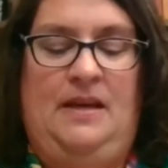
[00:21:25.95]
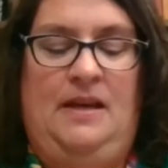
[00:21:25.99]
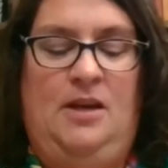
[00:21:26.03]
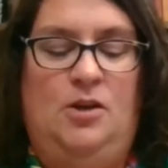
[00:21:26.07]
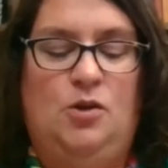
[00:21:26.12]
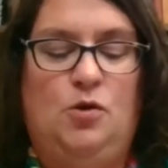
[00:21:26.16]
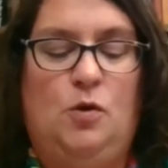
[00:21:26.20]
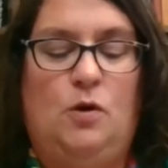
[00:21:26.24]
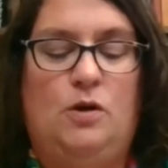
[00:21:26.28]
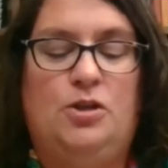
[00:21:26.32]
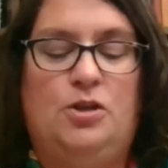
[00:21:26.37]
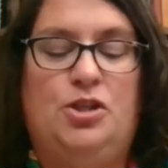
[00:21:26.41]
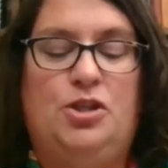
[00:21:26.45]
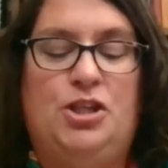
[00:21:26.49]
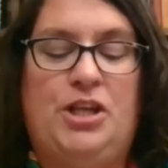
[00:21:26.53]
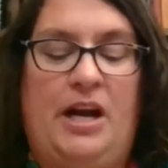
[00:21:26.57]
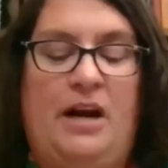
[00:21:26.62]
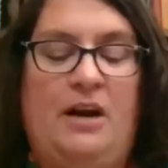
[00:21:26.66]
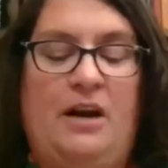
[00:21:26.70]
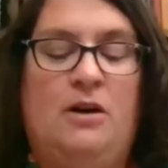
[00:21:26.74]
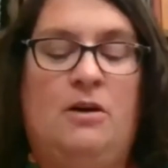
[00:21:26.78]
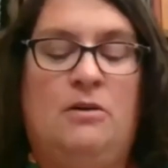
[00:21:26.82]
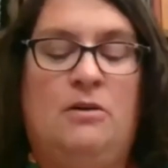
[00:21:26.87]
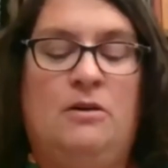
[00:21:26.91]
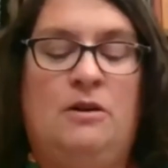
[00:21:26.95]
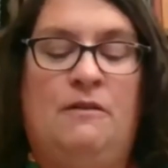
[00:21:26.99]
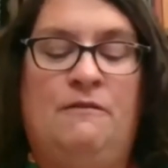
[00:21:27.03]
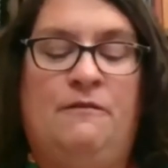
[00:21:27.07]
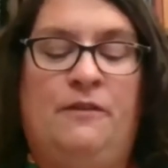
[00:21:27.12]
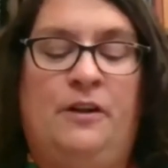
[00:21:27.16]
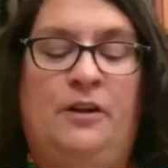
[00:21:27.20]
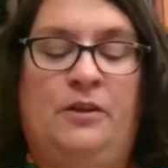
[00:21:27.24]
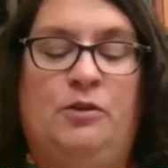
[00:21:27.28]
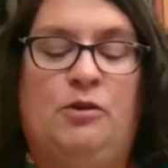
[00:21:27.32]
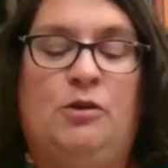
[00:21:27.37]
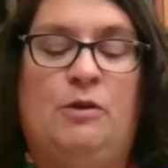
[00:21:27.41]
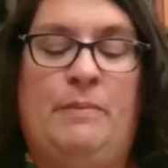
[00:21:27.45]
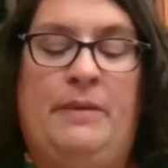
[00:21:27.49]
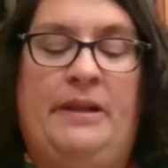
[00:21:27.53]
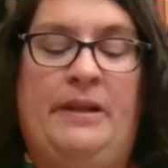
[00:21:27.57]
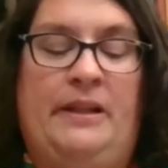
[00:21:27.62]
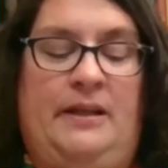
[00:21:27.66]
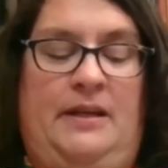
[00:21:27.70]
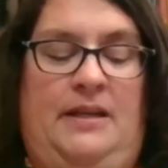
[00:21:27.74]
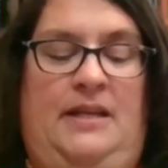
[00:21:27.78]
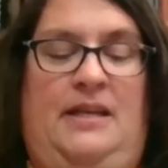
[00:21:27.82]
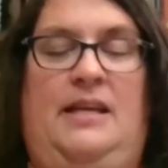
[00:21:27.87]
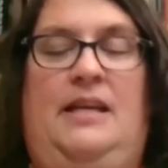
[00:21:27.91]
toward shared
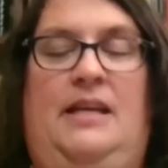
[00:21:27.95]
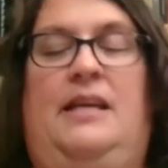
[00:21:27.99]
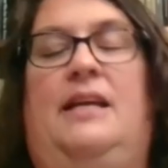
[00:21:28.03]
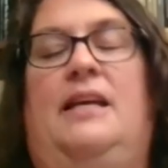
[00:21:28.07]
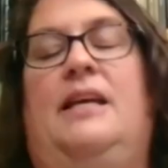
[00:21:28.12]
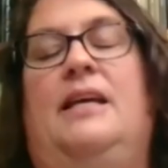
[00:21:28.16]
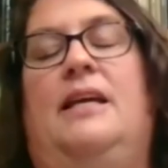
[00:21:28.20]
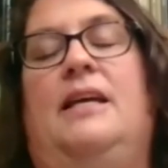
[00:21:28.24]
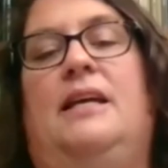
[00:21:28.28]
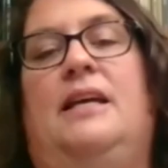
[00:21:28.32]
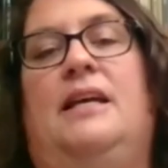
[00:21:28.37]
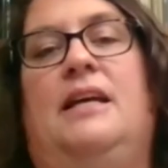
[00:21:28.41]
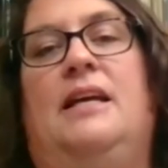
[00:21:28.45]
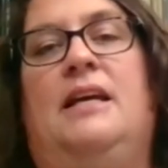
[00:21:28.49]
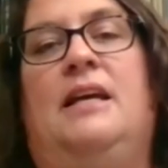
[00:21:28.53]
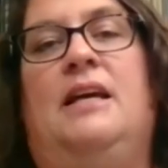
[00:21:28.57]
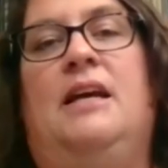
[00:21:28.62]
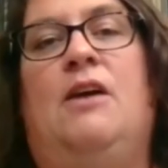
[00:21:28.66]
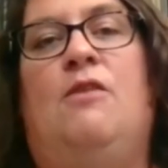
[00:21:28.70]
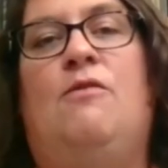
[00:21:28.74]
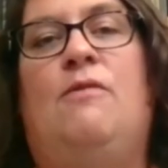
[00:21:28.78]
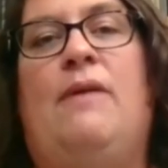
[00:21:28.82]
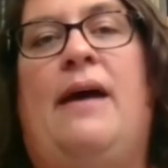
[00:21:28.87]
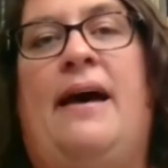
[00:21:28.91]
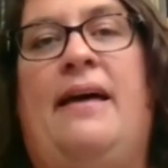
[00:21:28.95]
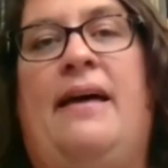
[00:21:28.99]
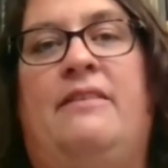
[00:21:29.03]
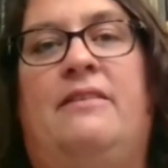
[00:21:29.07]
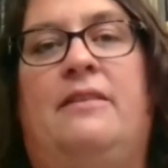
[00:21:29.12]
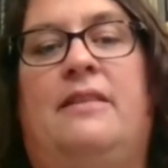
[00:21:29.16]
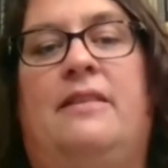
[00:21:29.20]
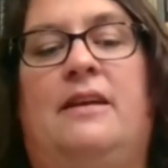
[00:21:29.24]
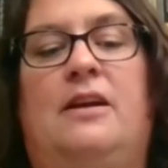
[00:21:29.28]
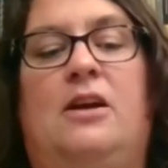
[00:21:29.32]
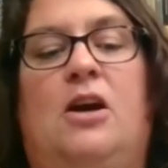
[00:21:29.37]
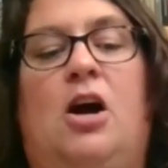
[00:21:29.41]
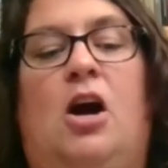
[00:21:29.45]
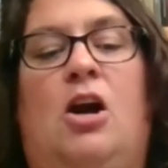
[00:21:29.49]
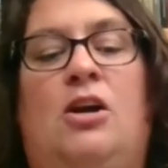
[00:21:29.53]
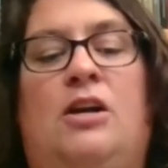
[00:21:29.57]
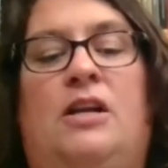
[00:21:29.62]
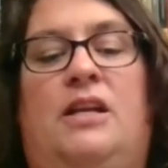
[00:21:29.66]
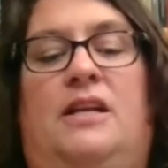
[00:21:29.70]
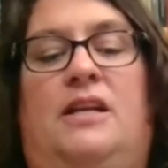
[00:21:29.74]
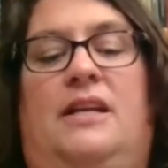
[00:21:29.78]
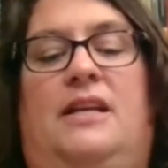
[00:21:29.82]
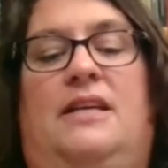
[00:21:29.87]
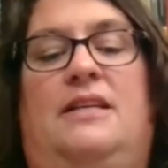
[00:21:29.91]
vulnerability rather than
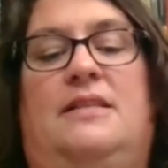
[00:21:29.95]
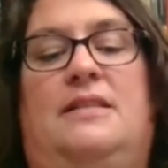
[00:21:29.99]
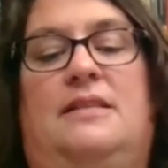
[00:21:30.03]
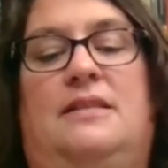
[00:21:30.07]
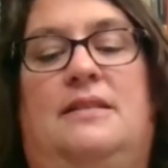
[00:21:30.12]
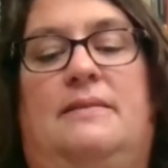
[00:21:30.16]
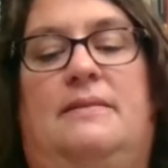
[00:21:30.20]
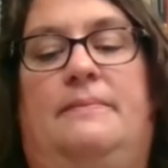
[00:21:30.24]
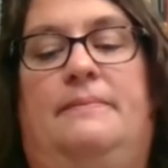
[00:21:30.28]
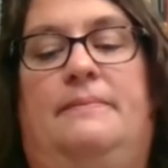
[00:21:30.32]
guardedness.